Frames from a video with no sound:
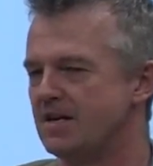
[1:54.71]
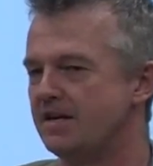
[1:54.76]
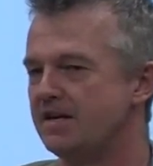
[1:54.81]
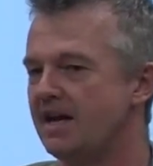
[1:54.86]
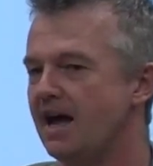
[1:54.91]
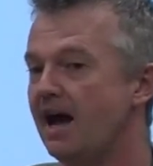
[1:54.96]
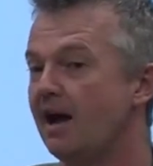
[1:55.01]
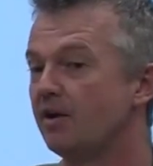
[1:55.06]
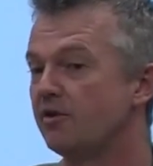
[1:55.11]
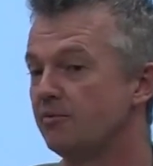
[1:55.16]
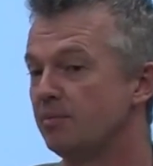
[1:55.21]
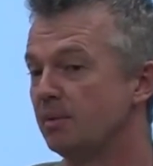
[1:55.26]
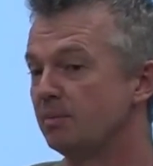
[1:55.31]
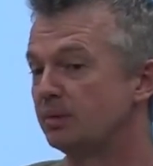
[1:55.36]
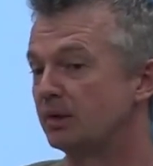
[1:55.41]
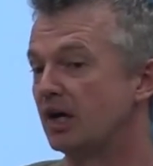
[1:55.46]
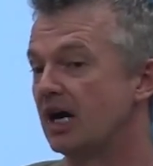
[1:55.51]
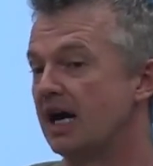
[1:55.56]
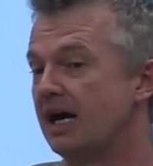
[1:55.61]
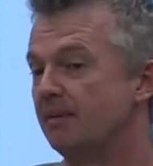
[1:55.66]
Now you've been
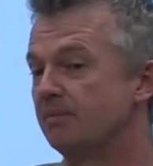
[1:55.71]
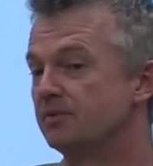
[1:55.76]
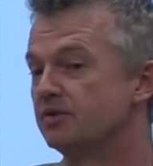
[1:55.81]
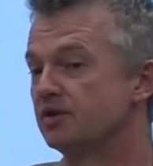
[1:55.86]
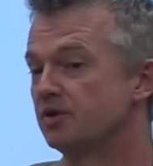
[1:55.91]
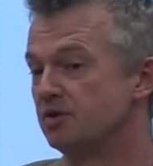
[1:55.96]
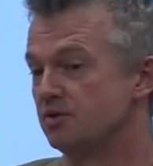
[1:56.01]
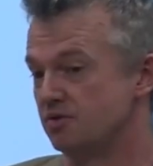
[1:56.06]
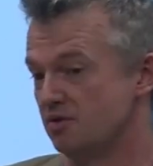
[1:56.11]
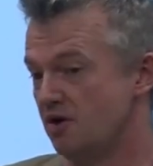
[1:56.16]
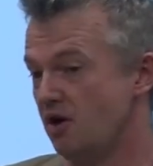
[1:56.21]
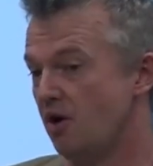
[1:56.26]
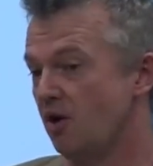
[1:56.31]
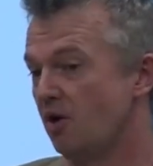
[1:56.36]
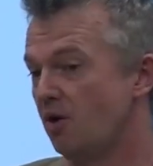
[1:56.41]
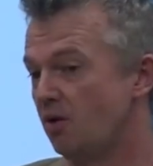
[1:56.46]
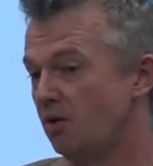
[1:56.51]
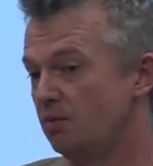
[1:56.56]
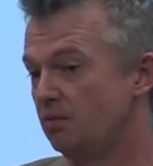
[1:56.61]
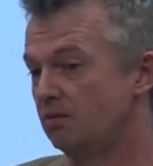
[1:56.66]
primed, so you
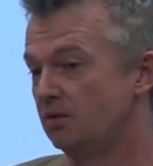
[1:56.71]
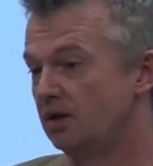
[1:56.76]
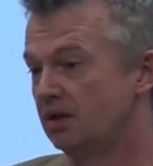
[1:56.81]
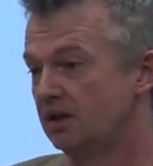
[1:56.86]
know